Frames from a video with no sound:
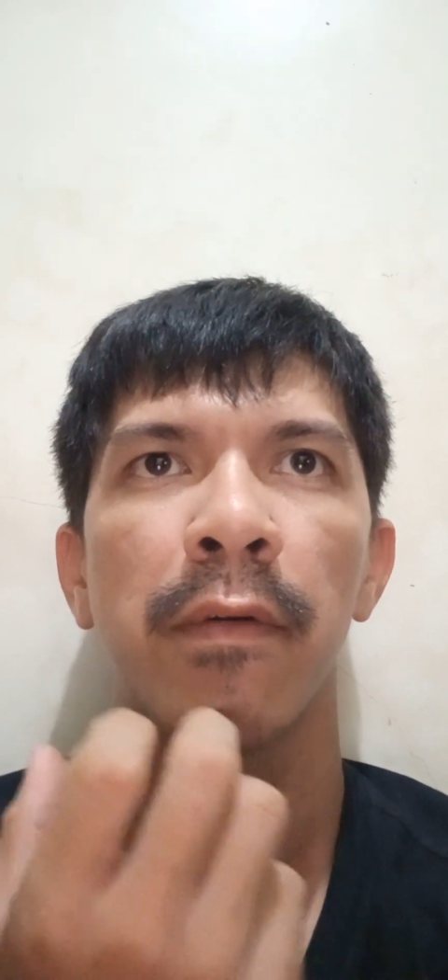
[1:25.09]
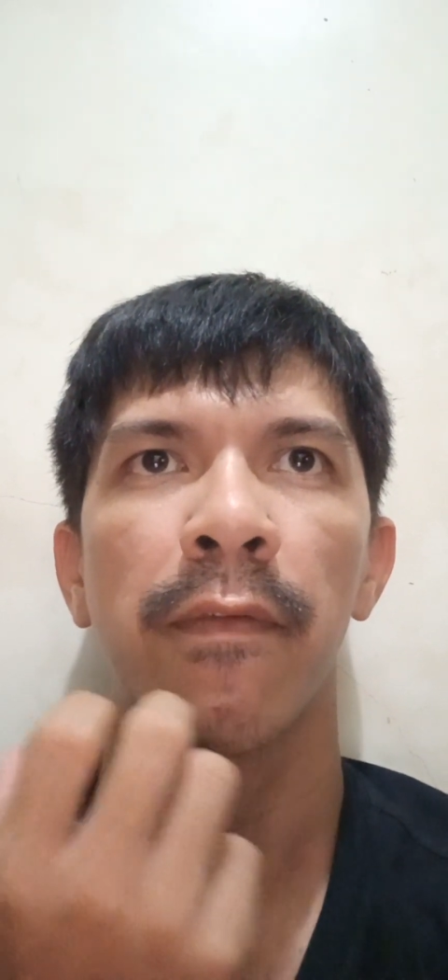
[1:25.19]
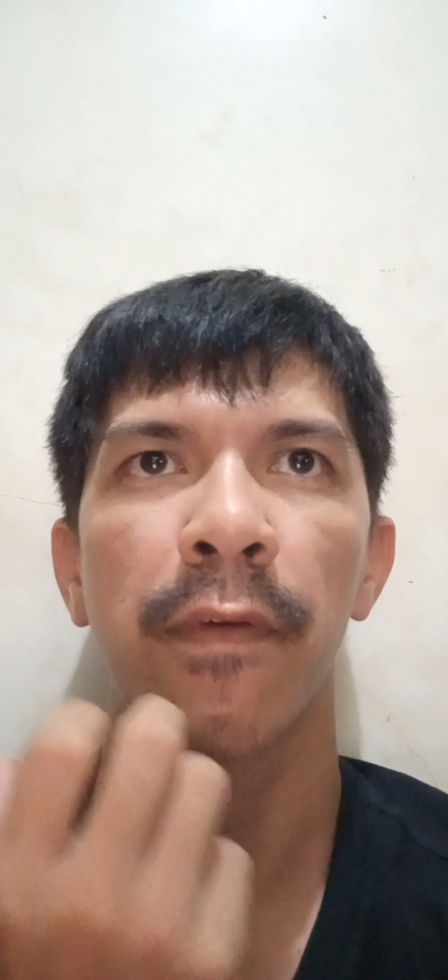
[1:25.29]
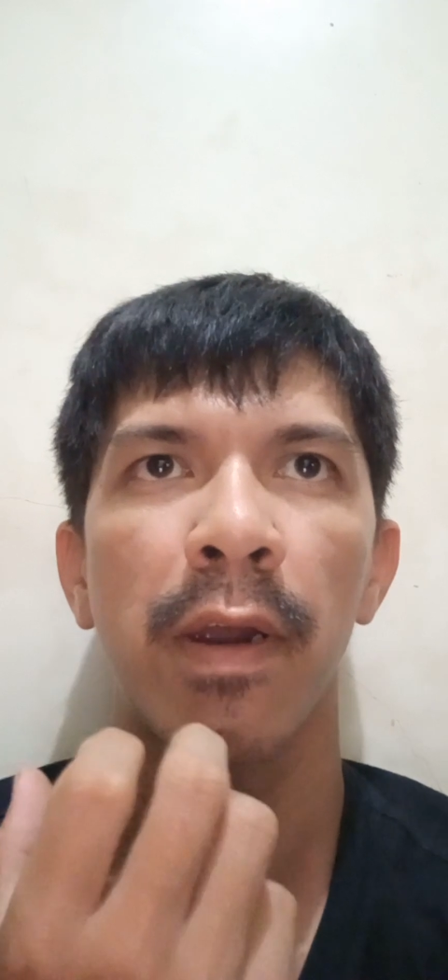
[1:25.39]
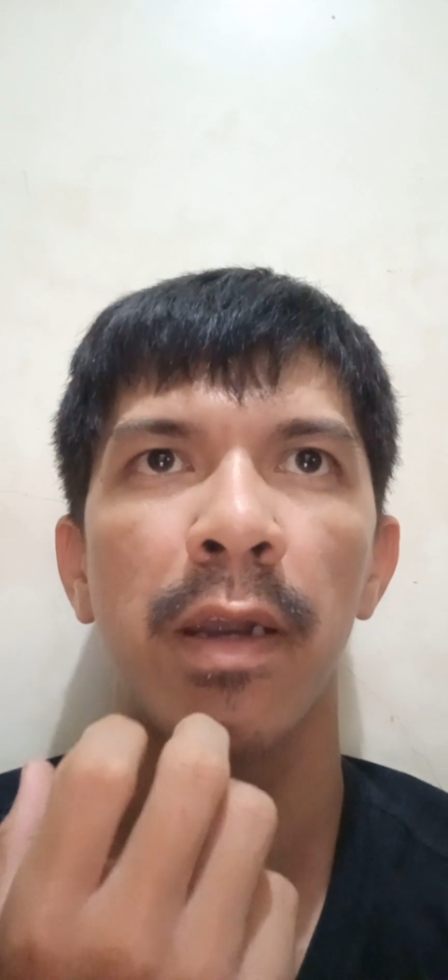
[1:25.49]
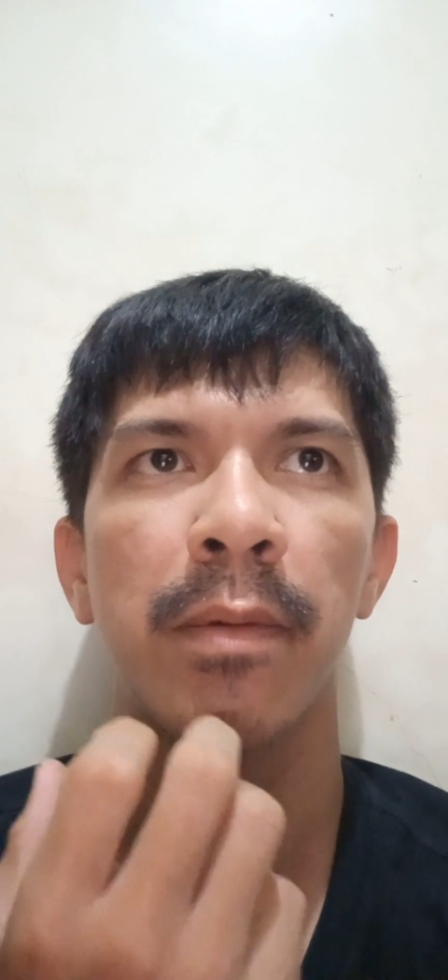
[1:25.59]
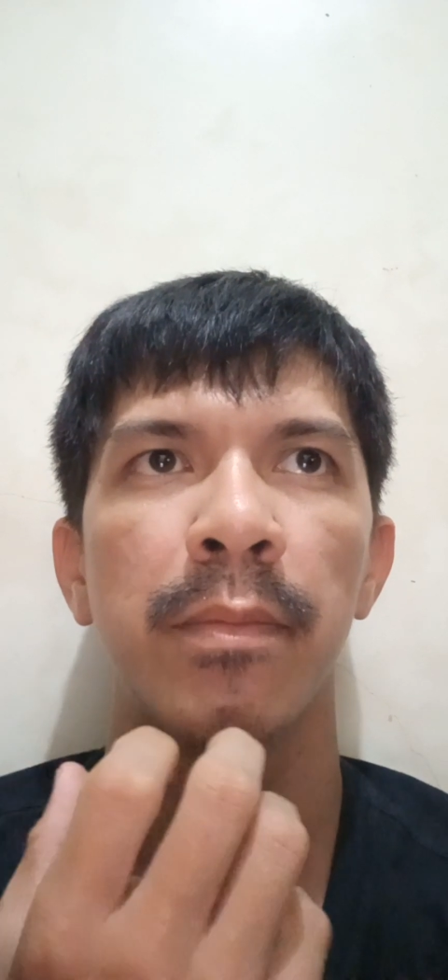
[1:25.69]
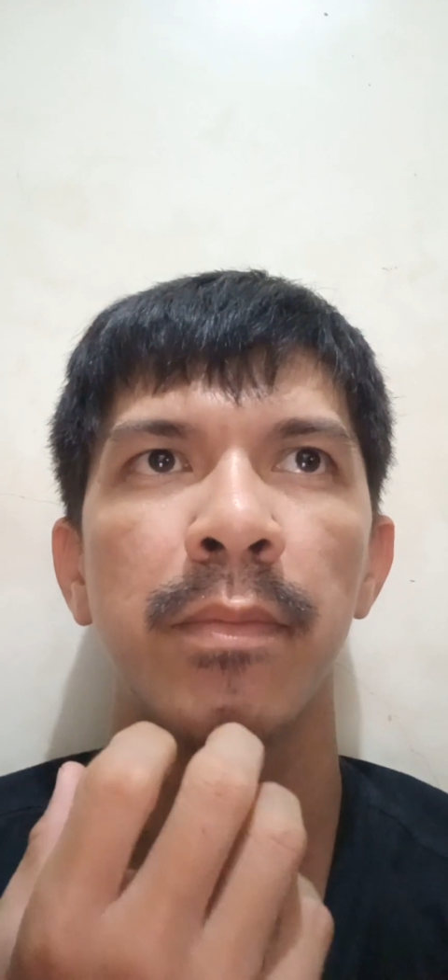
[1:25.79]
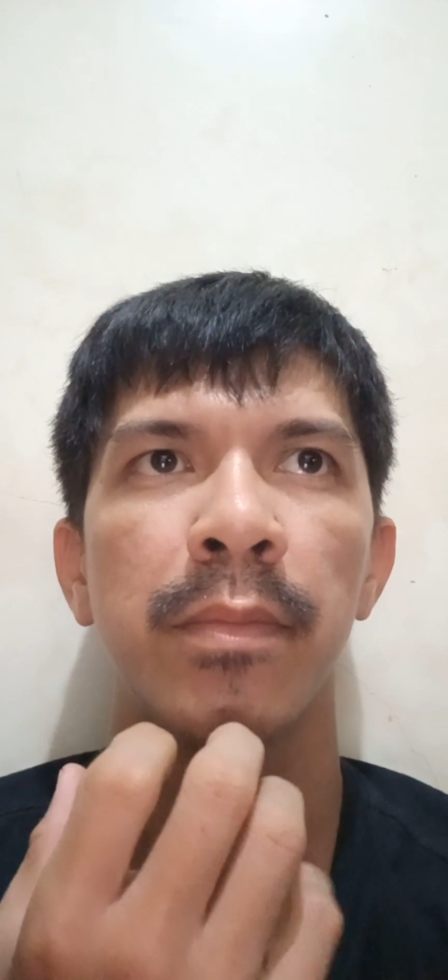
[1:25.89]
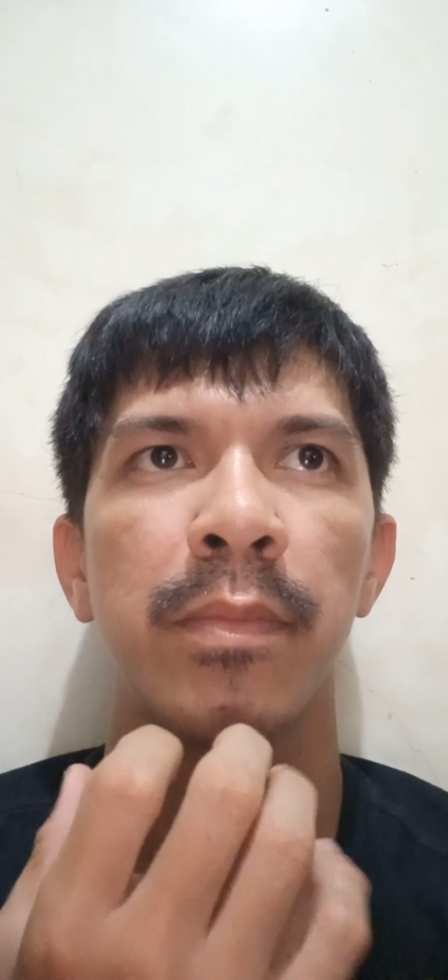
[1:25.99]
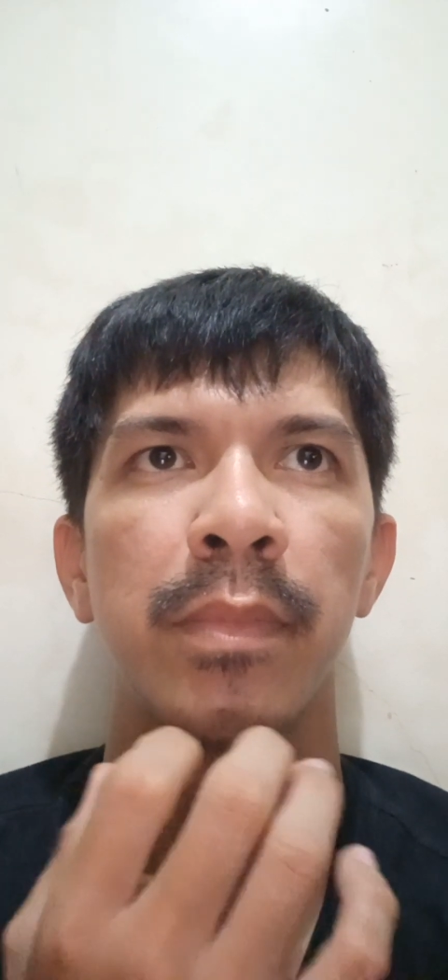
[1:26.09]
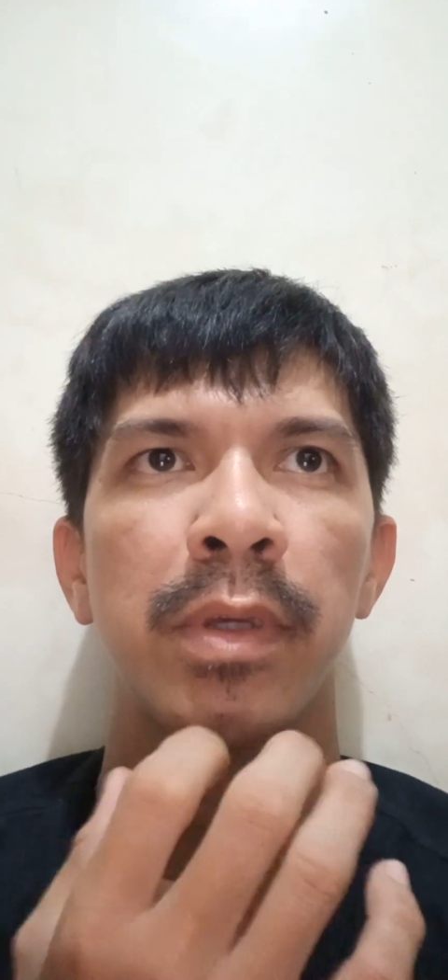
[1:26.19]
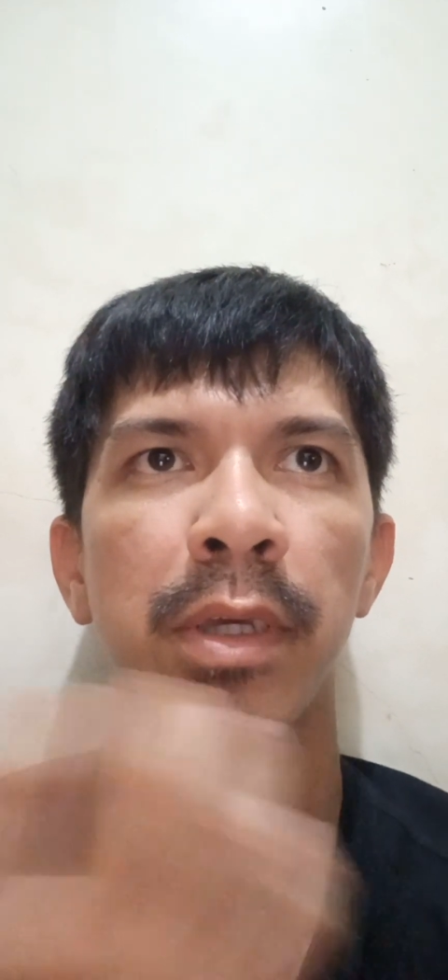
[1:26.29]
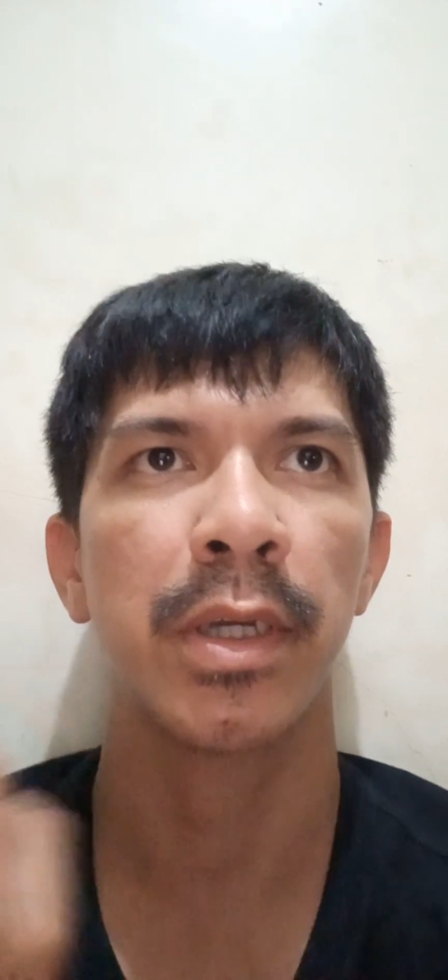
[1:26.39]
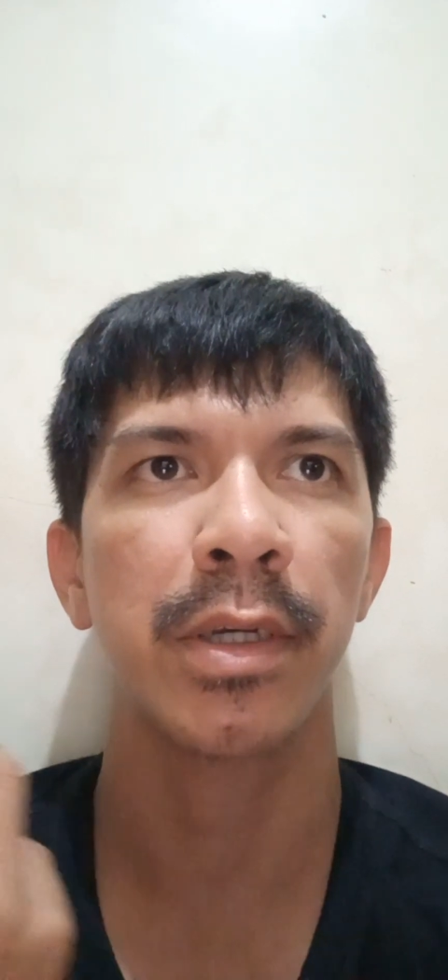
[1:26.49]
farm
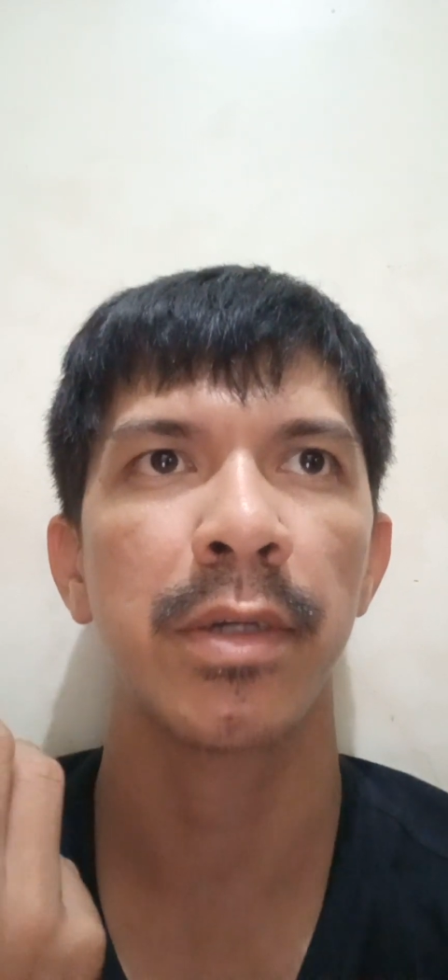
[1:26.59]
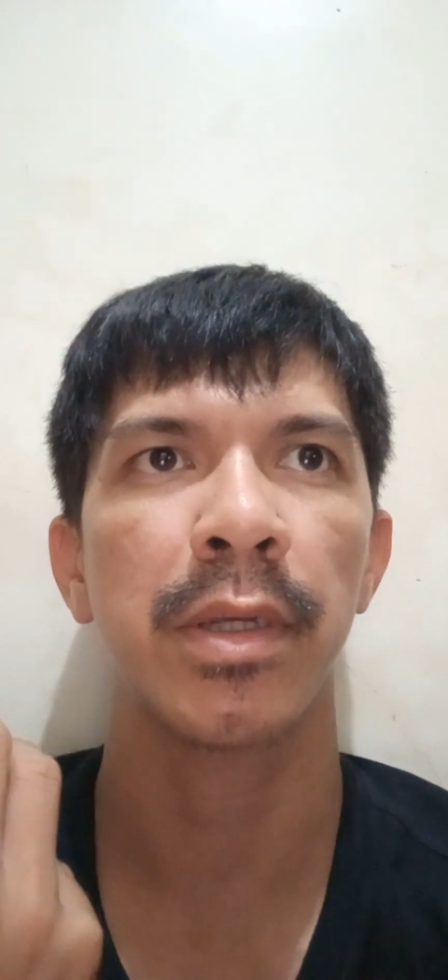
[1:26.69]
here